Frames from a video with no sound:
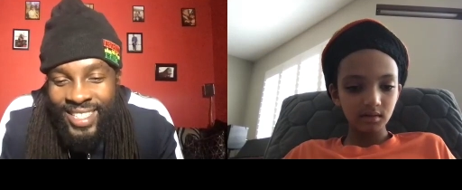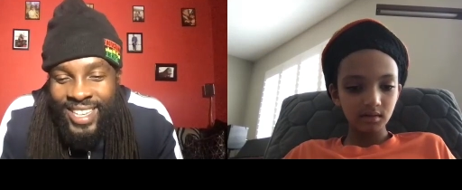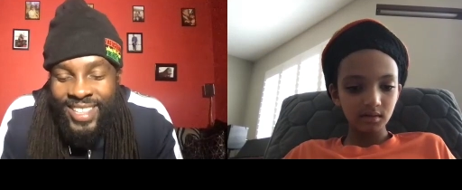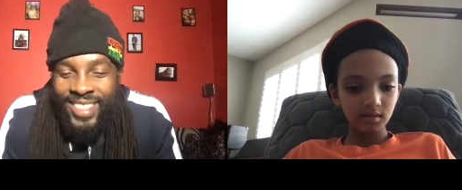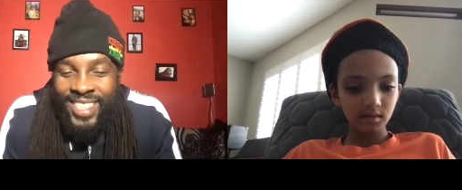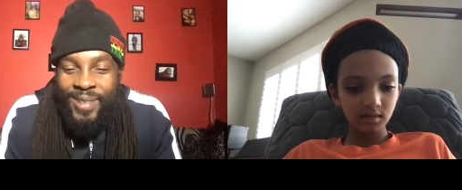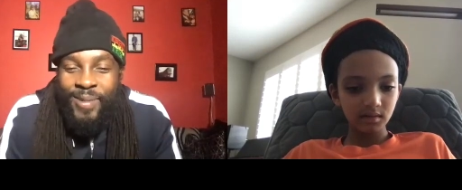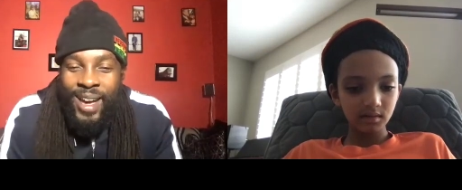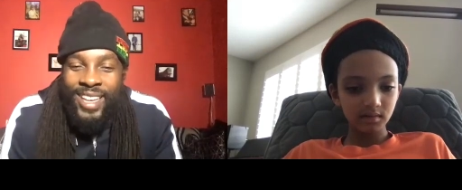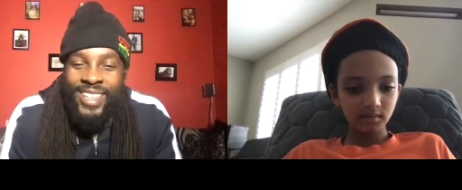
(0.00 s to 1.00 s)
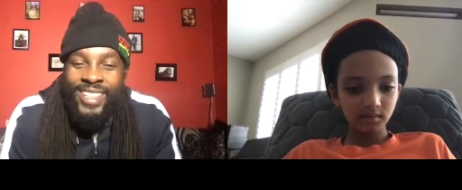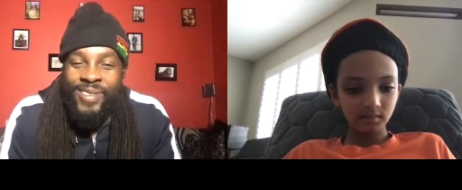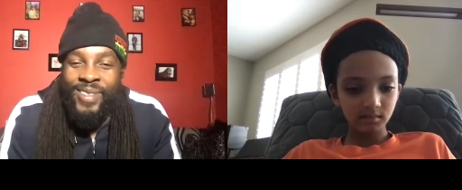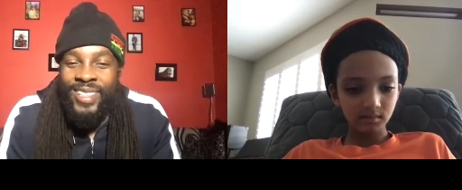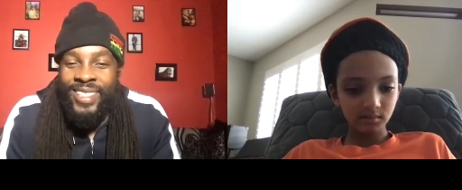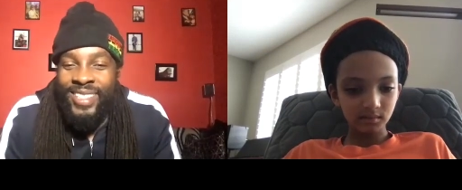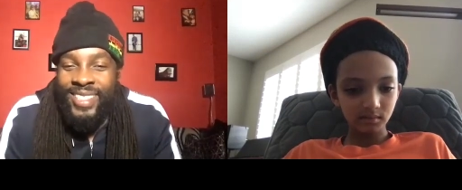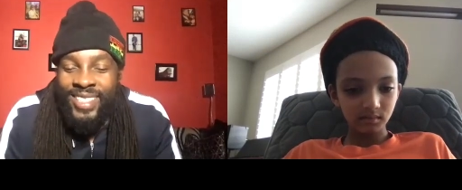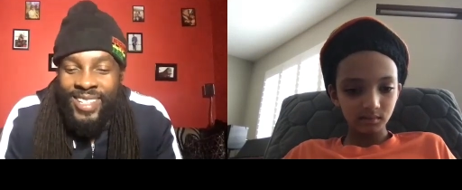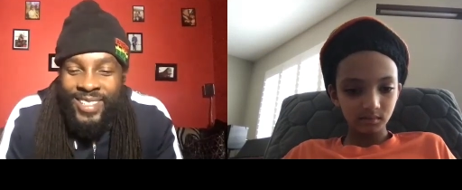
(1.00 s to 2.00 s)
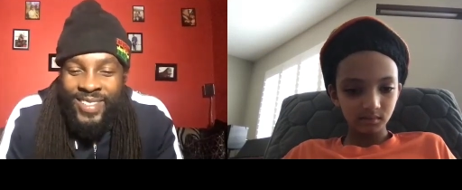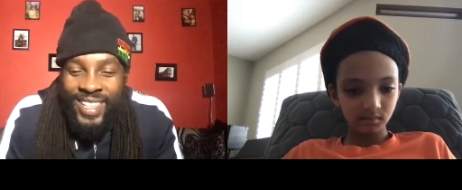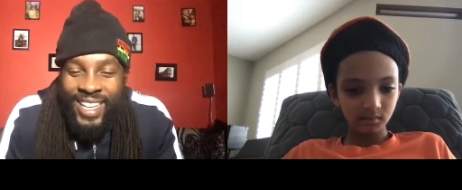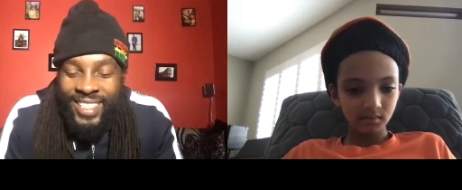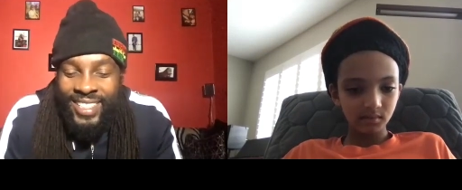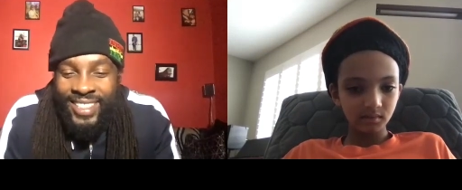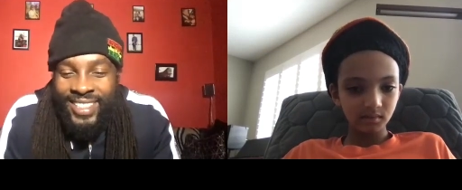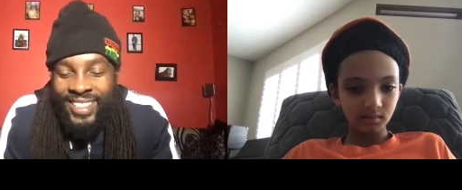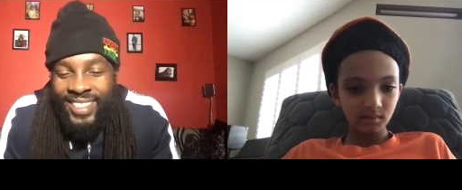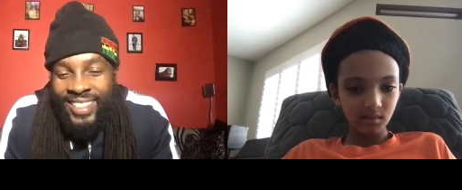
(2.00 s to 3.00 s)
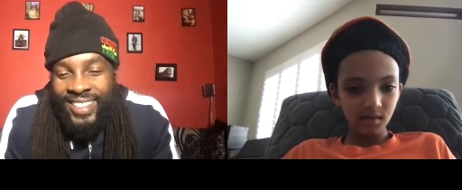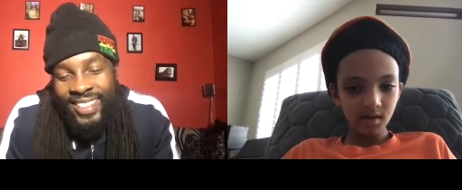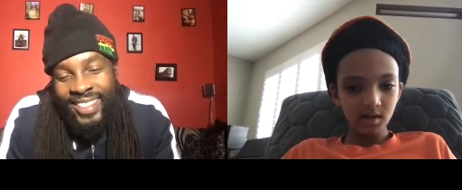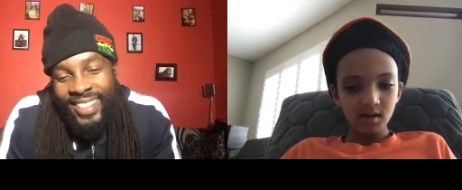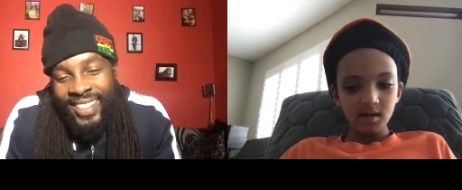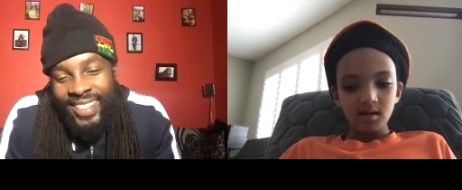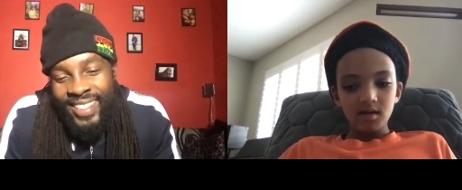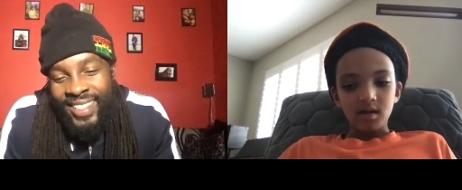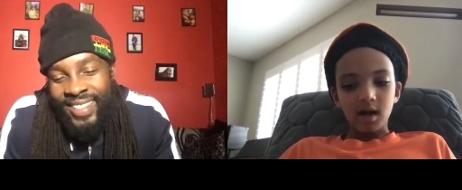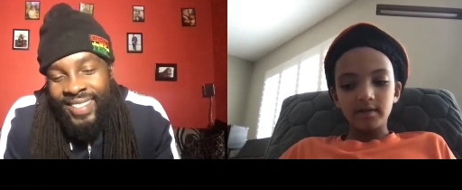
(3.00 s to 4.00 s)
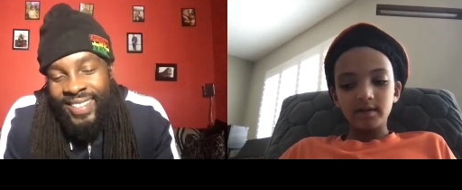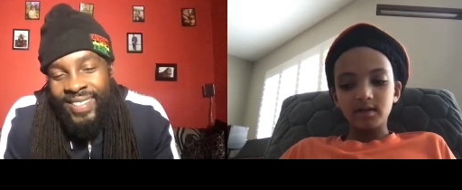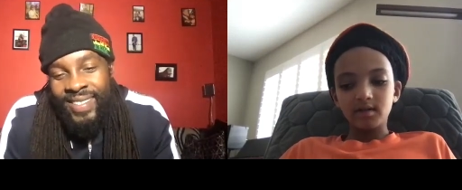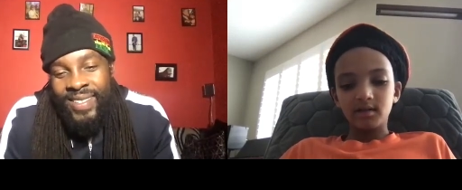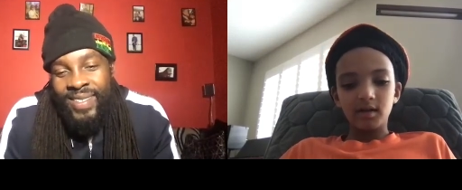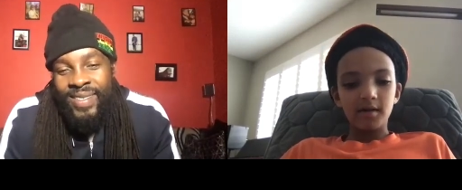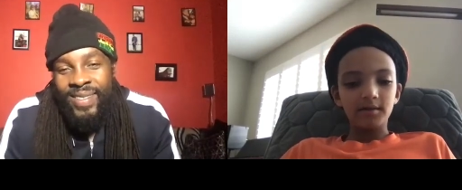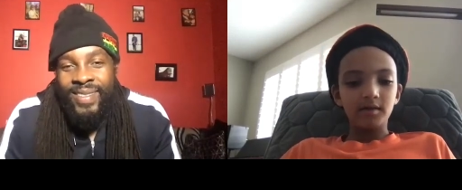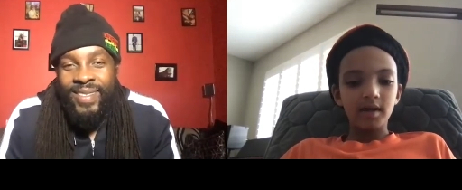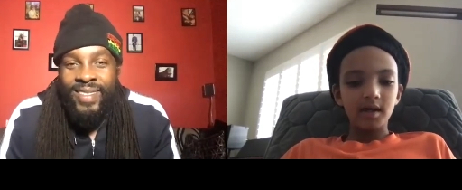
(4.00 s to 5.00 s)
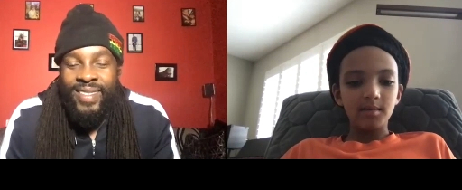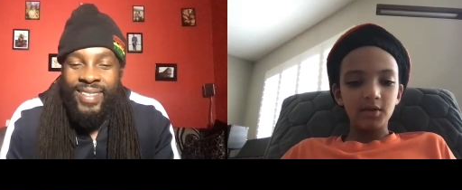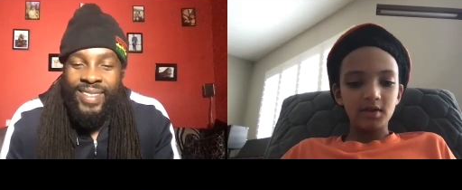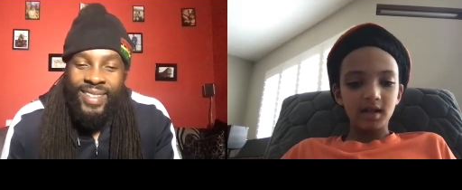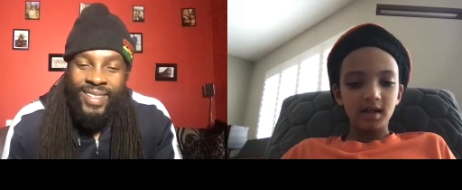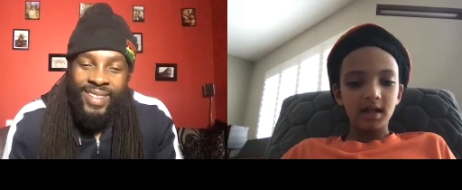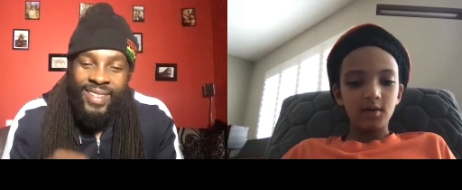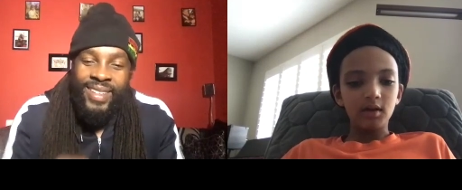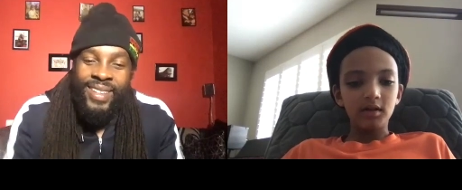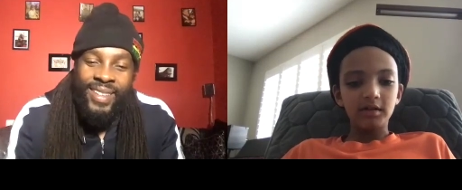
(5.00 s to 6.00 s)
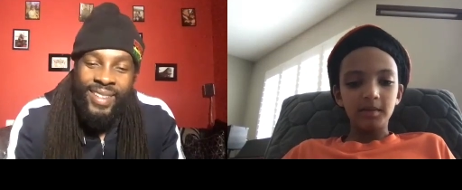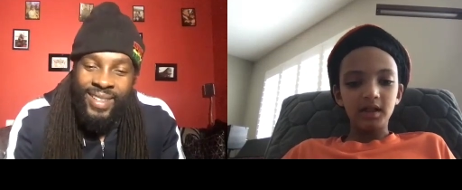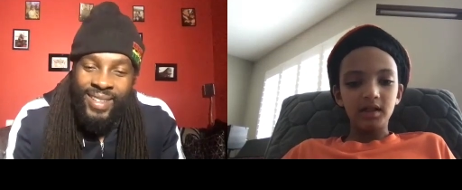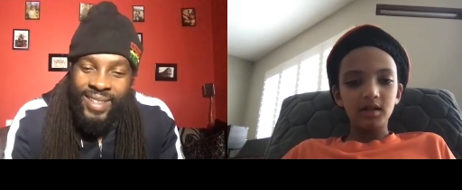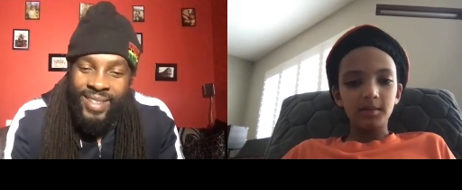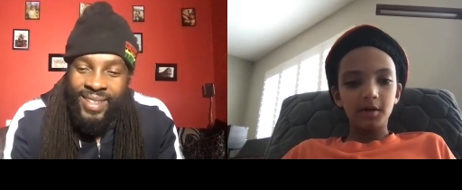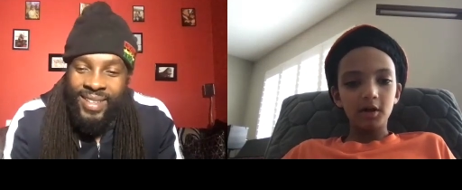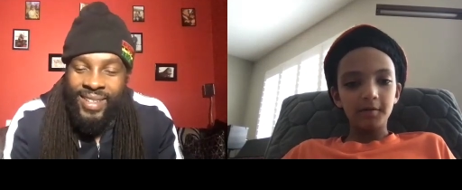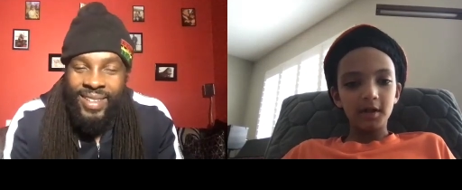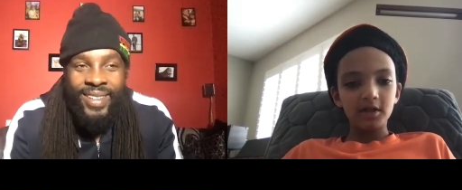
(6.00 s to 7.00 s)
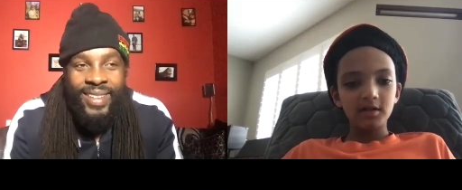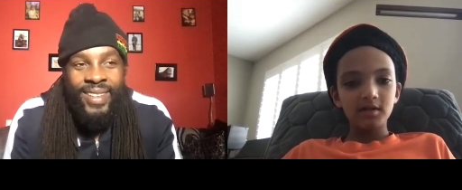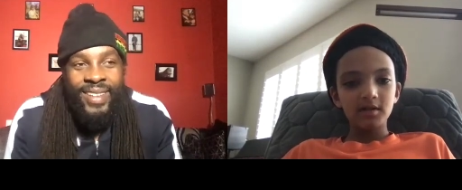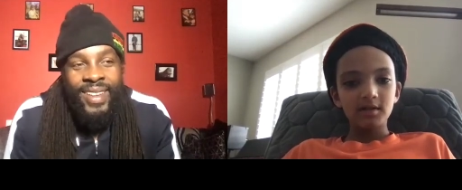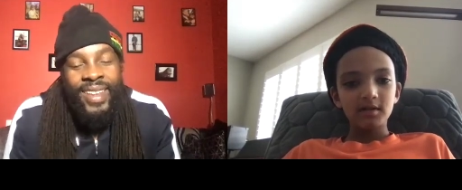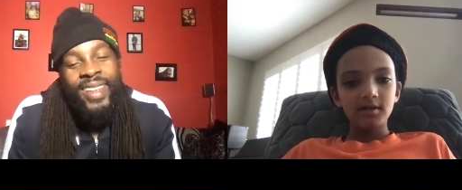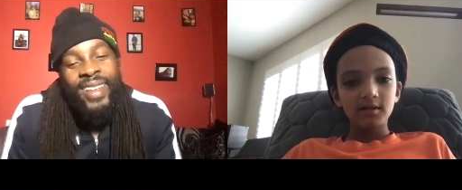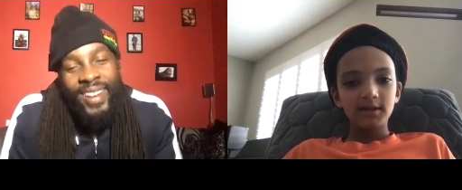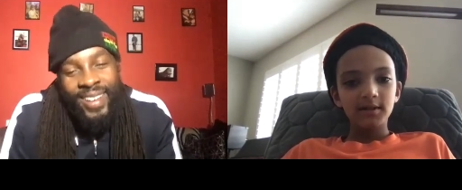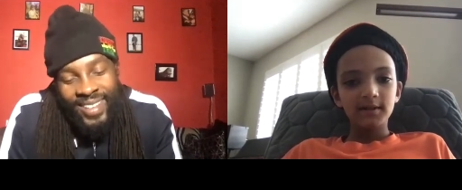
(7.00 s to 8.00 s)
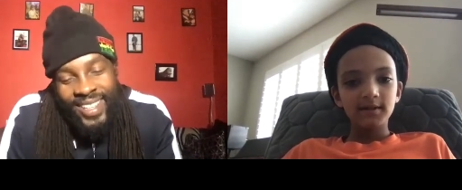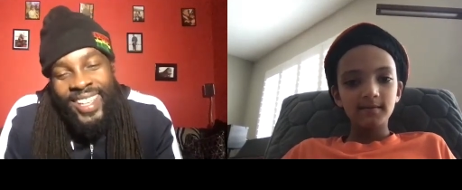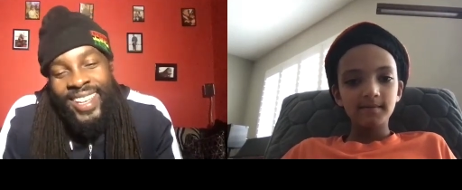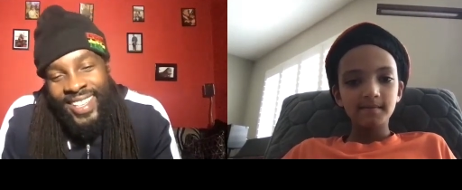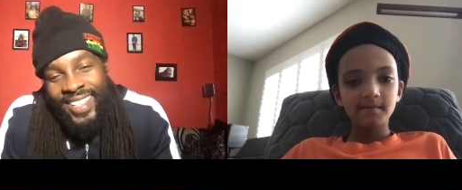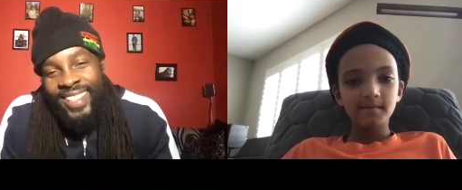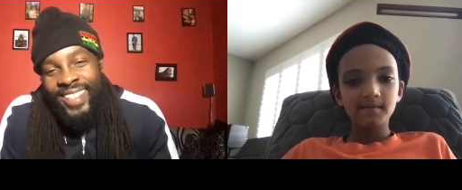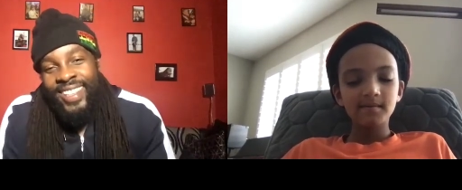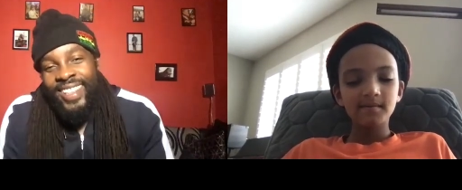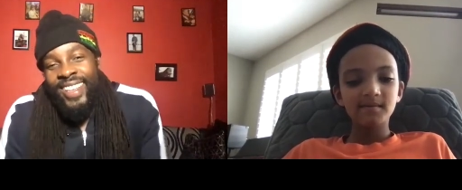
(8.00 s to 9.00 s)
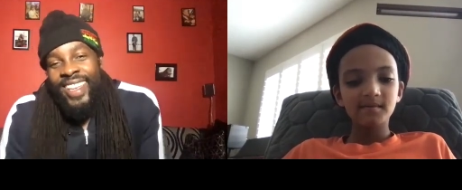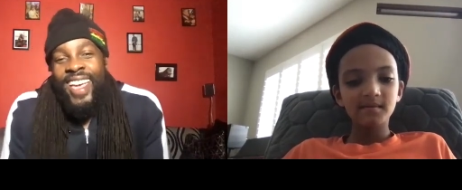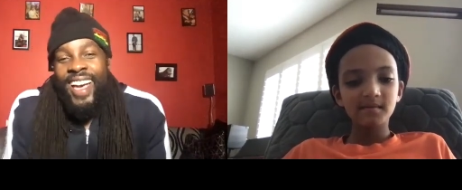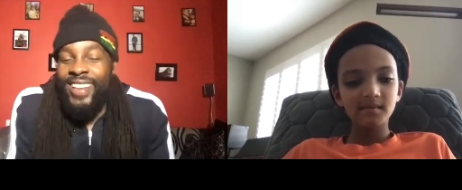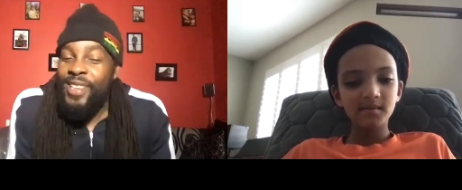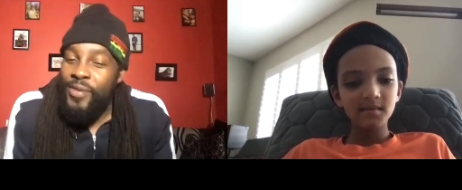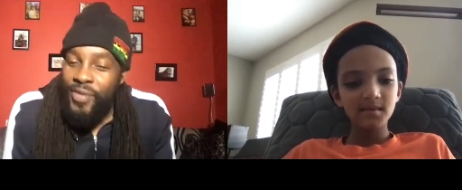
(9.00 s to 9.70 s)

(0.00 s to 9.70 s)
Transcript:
Speaker 1: can you think why did you want to start doing that?
Speaker 2: I just love the reggae music and I wanted to be a part of it.
Speaker 1: Okay. And you're